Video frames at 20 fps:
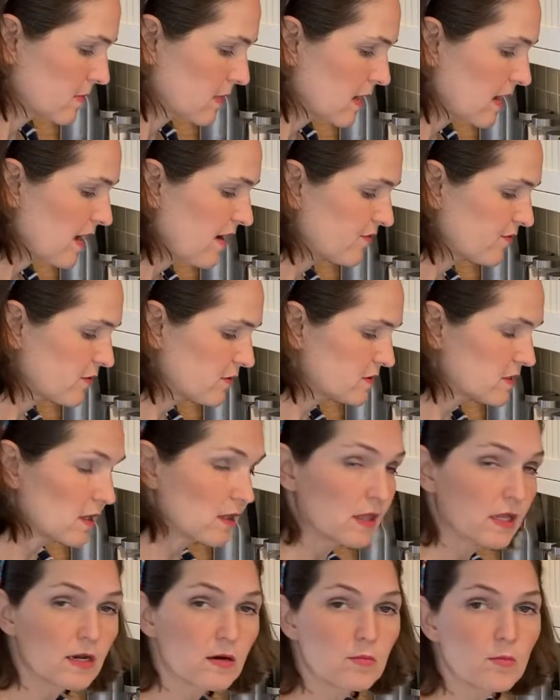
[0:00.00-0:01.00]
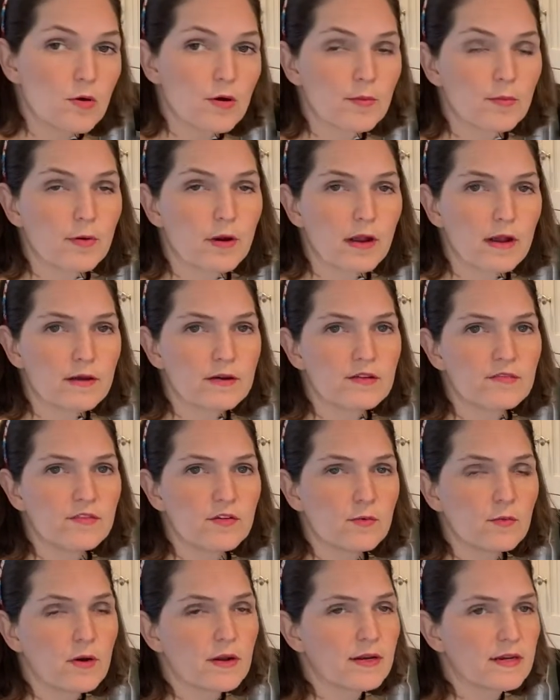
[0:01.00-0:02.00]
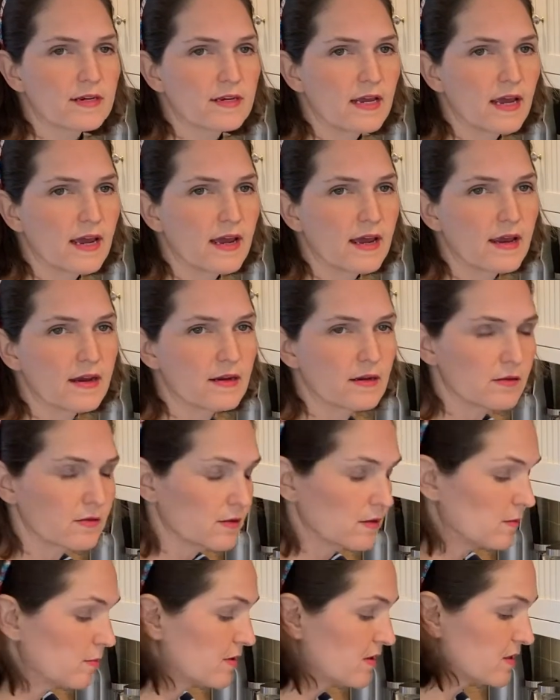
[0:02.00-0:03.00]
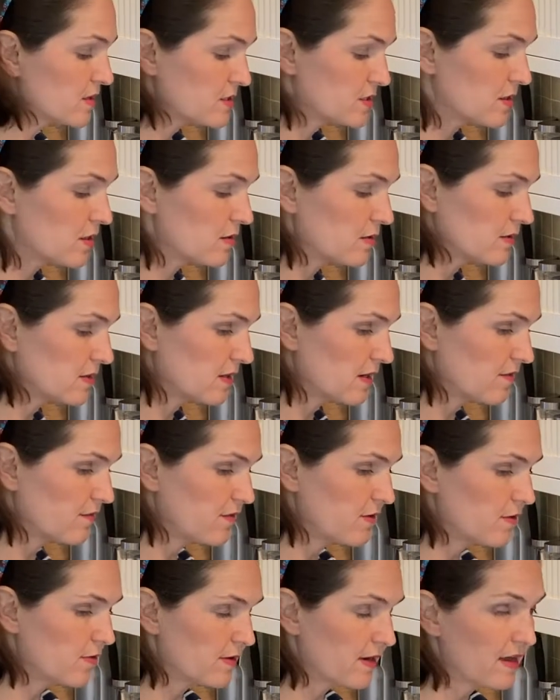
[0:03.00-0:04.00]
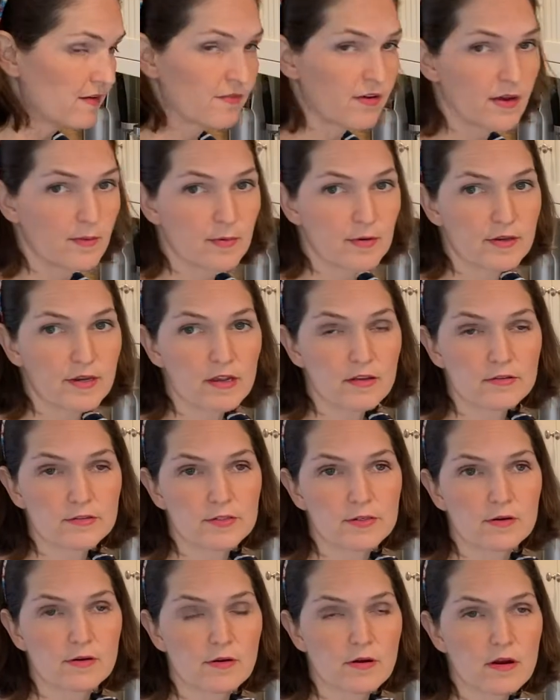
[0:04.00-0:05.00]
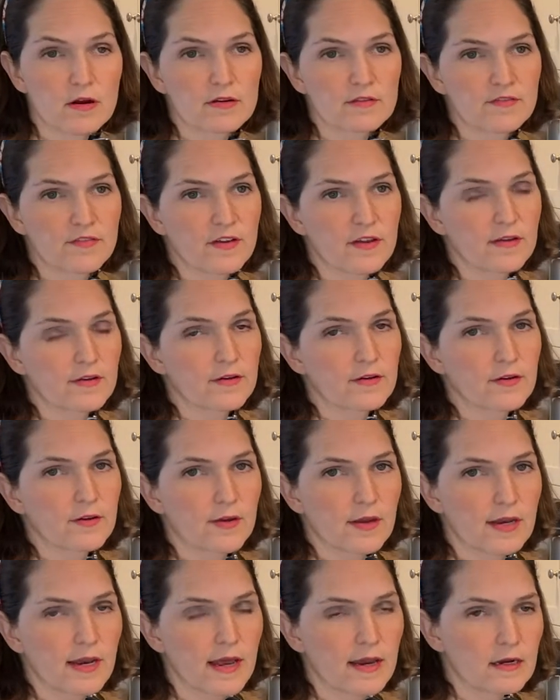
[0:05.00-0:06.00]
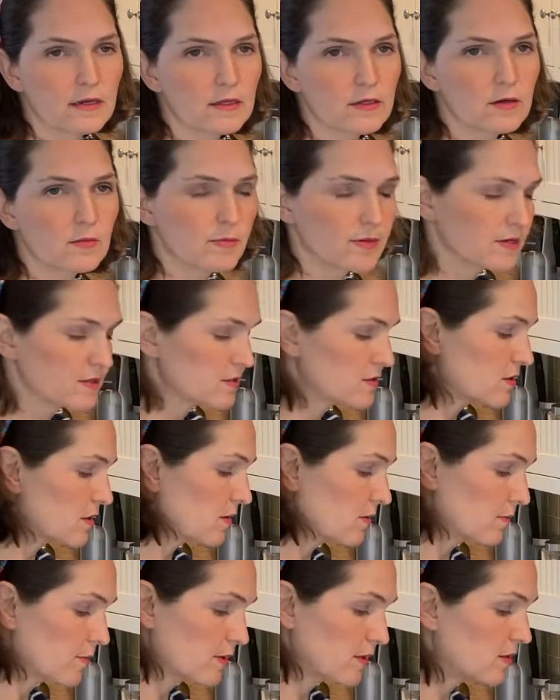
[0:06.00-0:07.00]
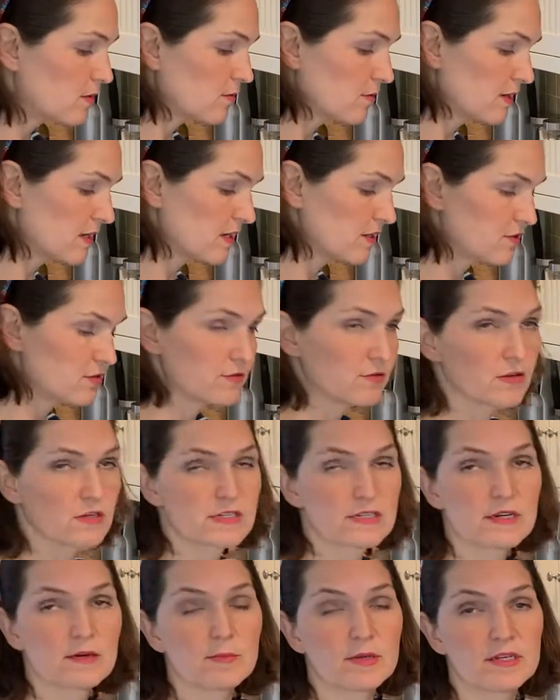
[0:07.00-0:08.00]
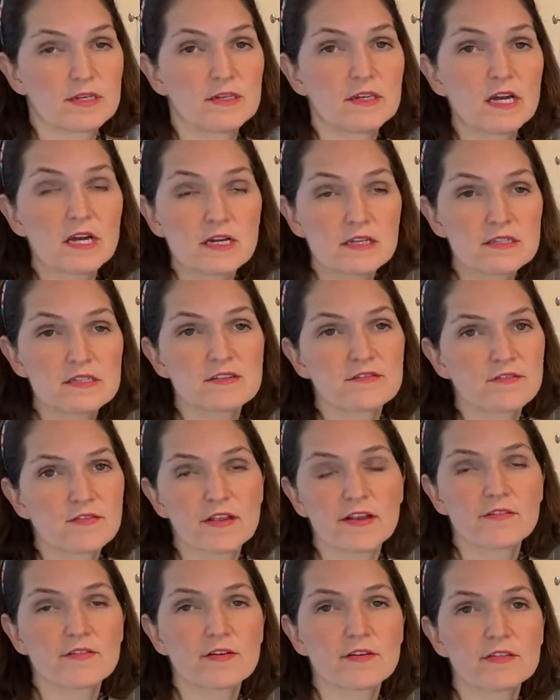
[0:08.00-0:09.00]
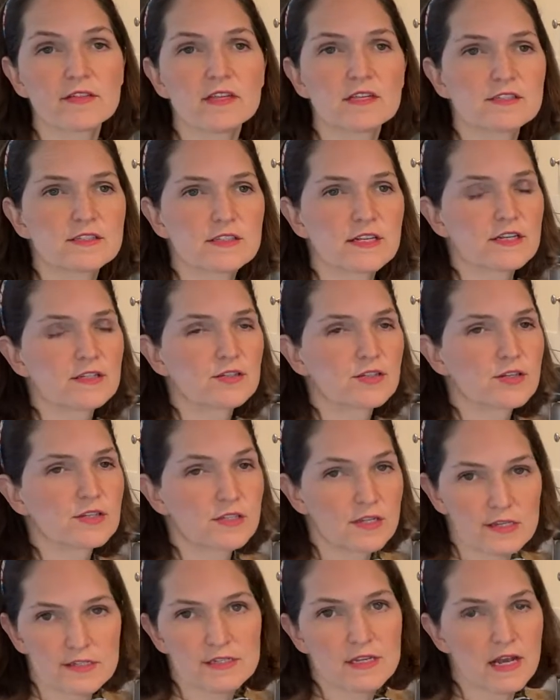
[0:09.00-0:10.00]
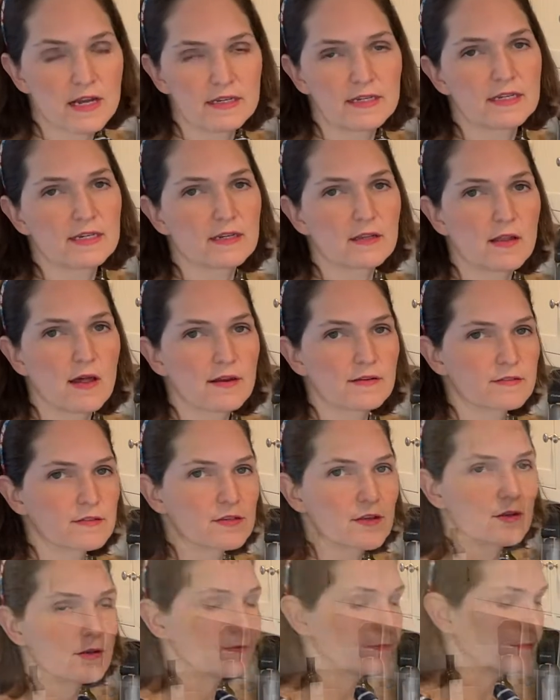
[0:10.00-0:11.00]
After it's a little more brown, if you wanted to add a little bit of salt, if you don't have hypertension or heart failure, you can add a little bit of salt, but you don't need to. There's going to be tons of flavor in this dish. It does not need a lot of salt.